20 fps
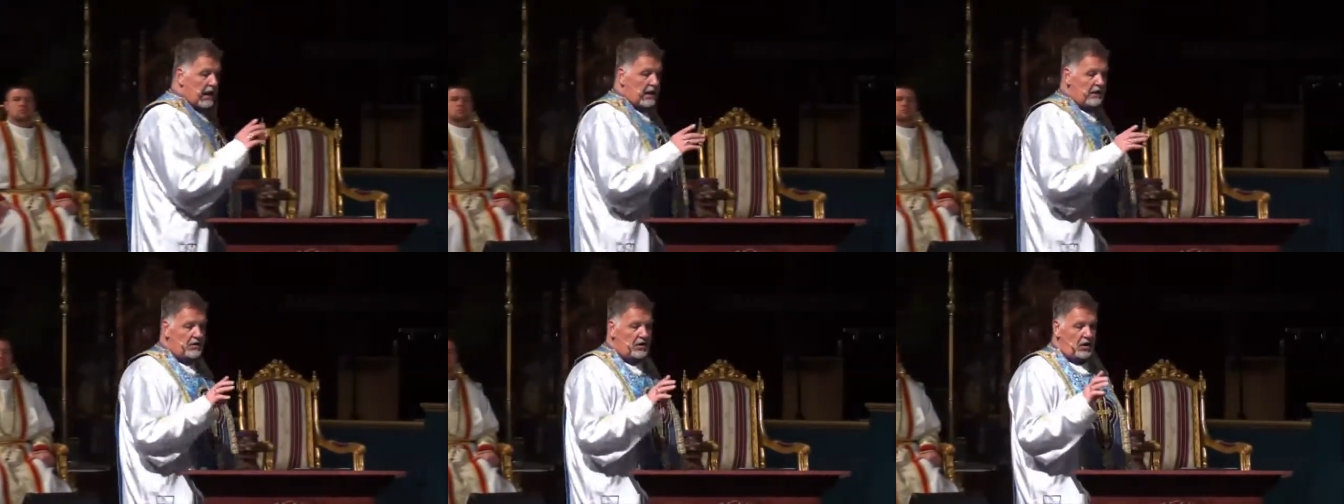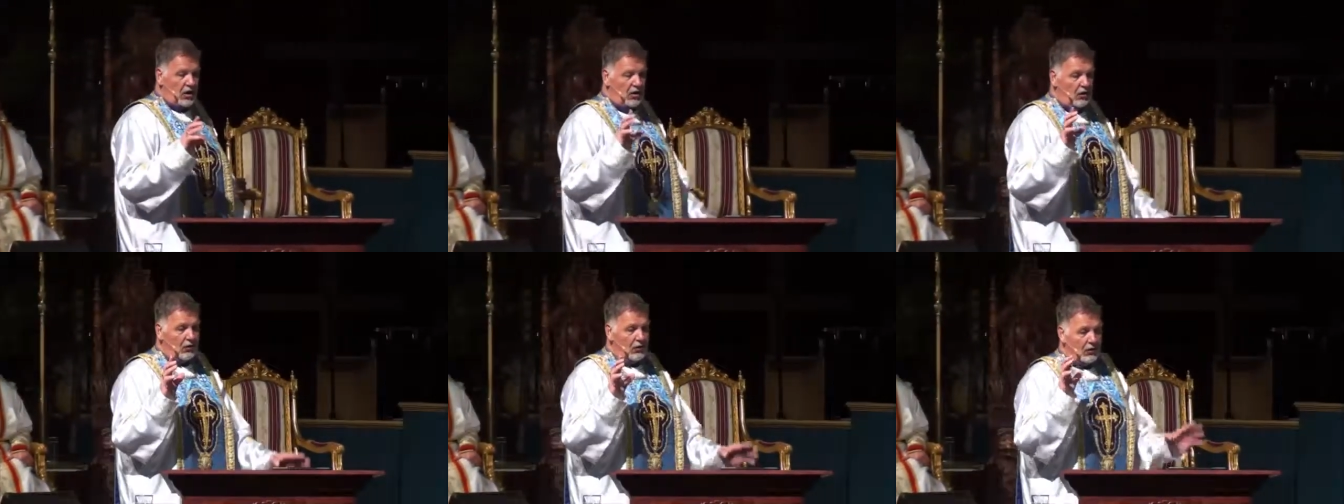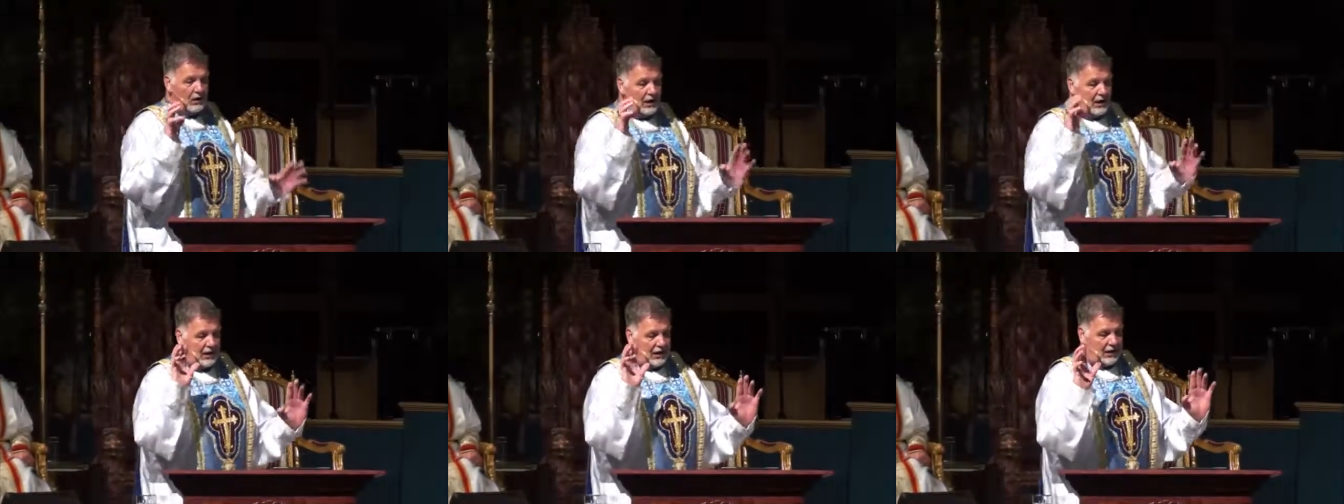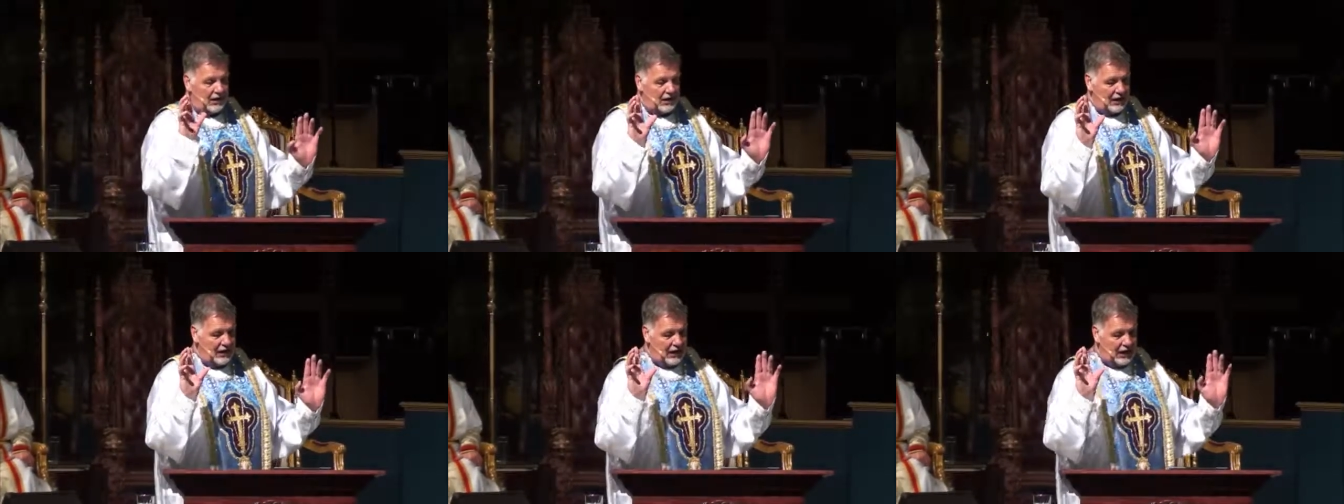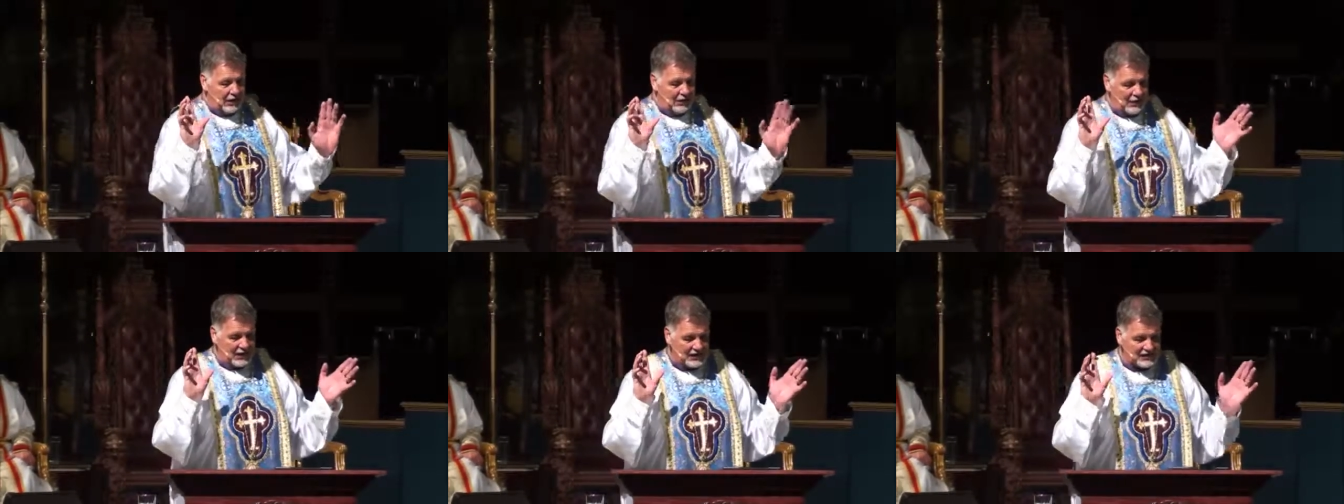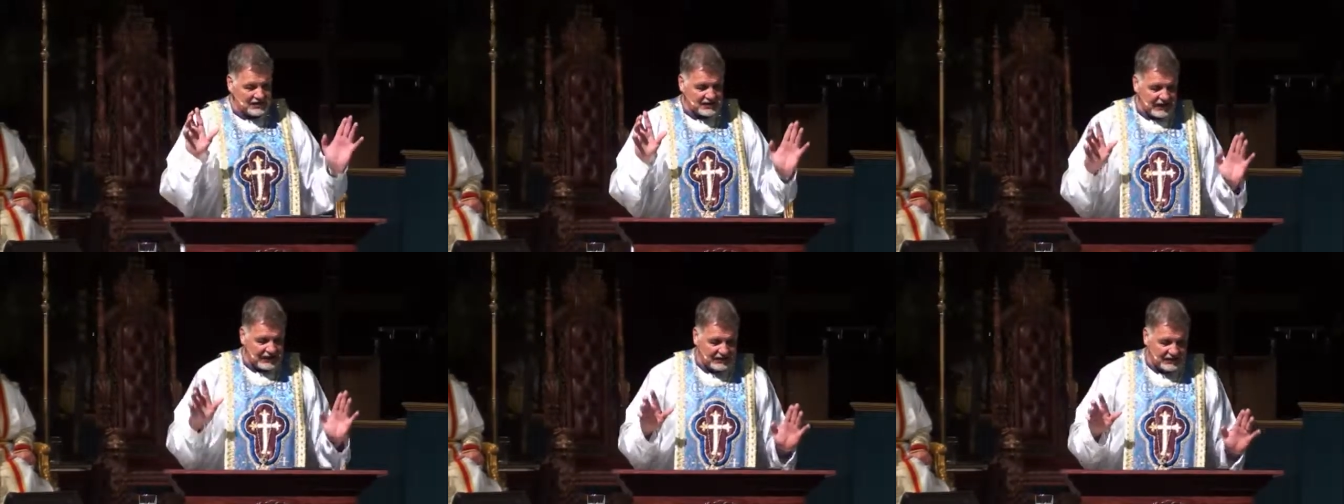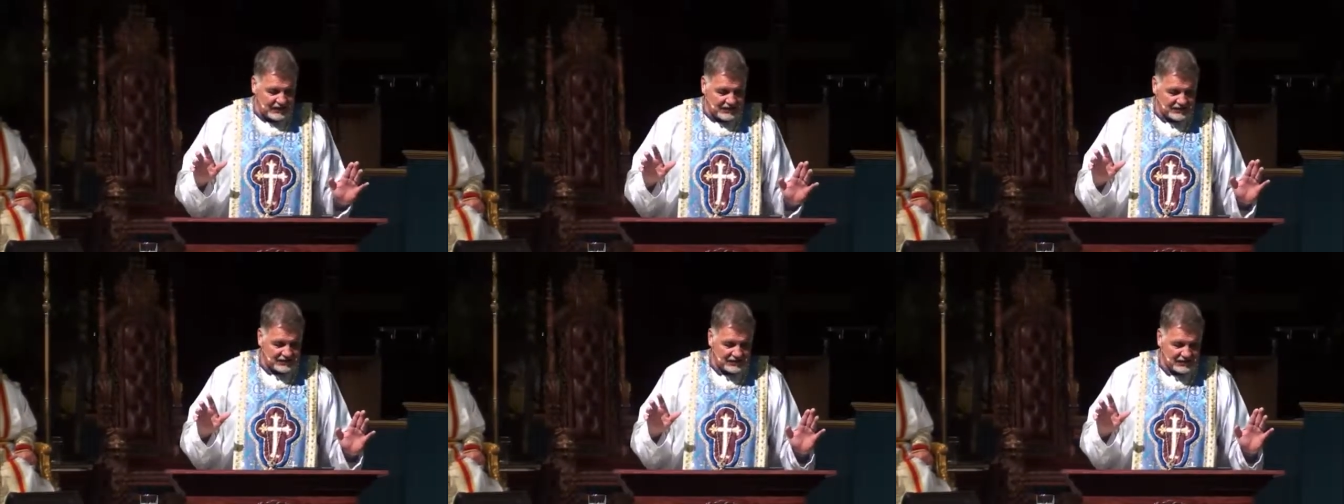and you know, I want to say
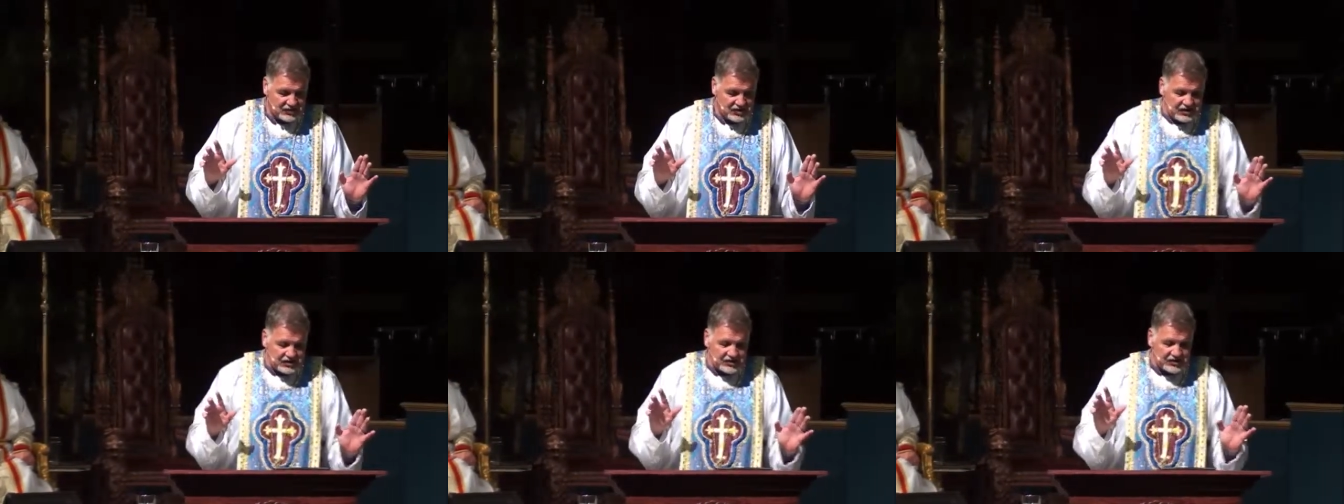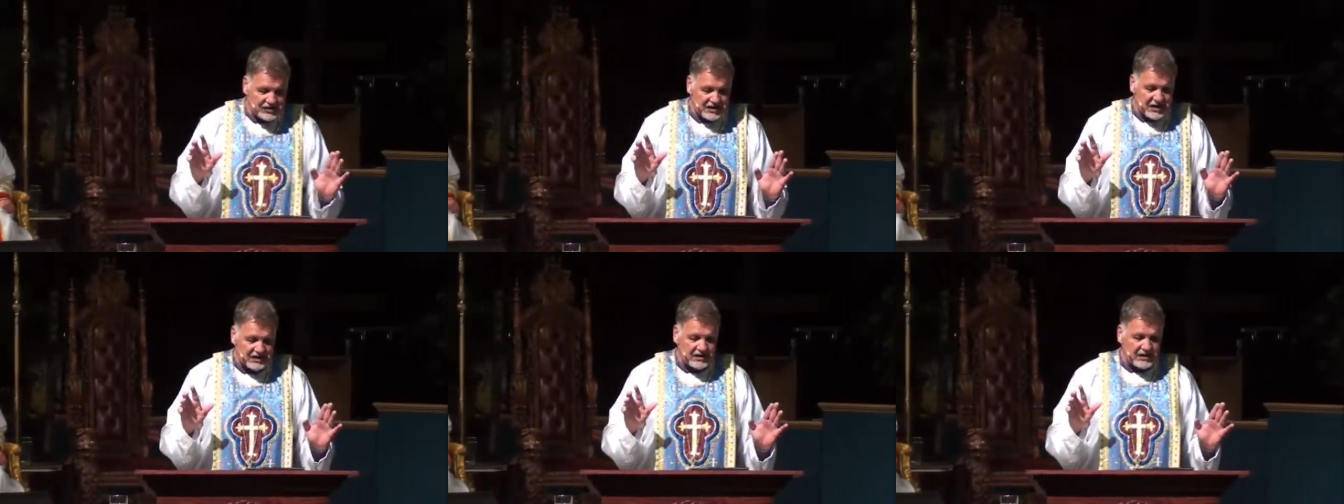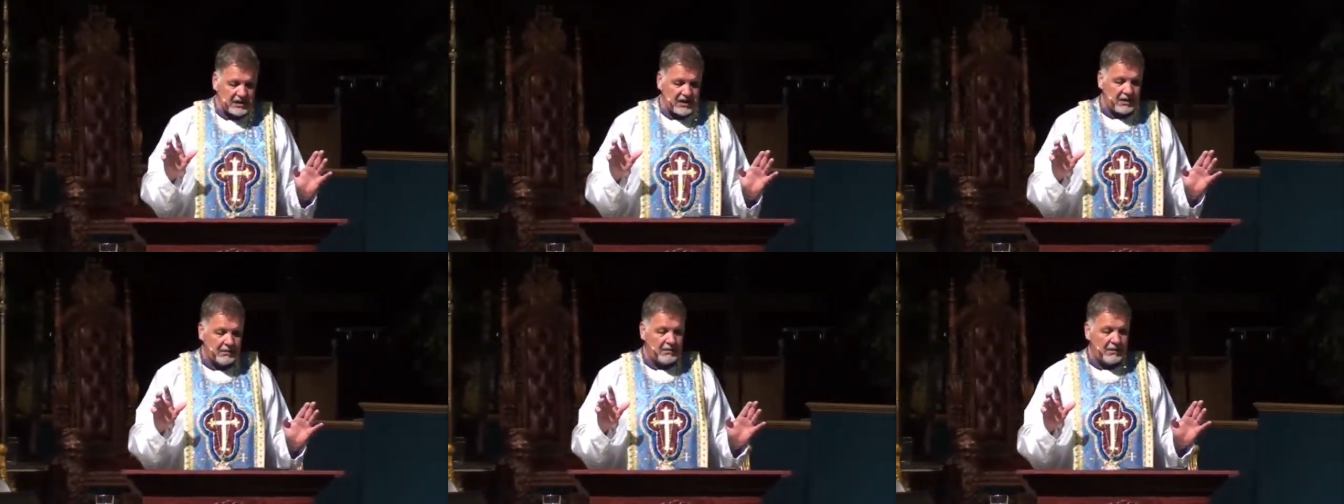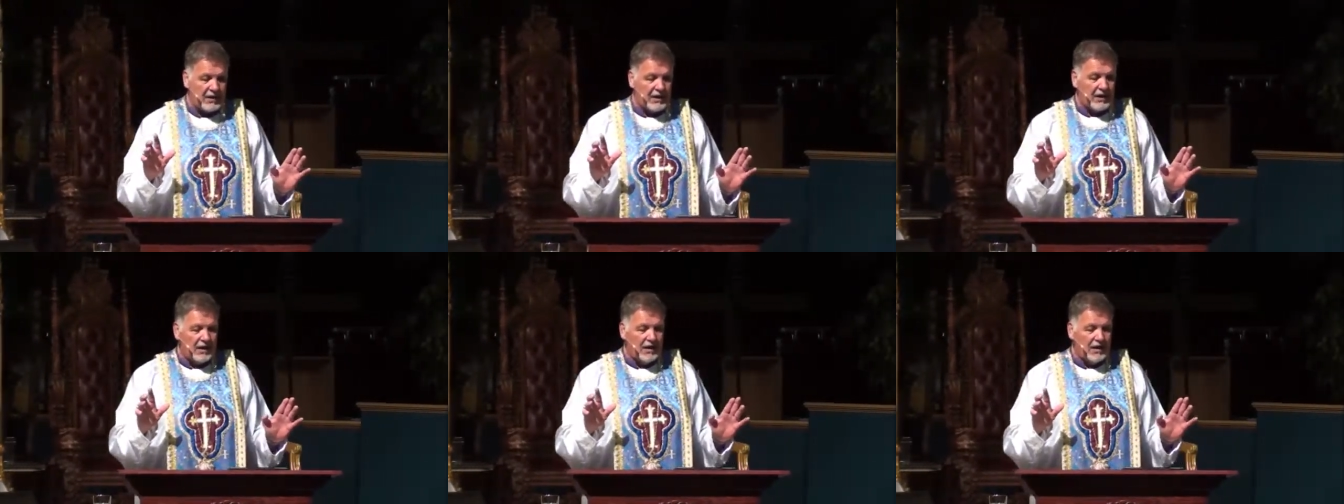this. Jesus said to them,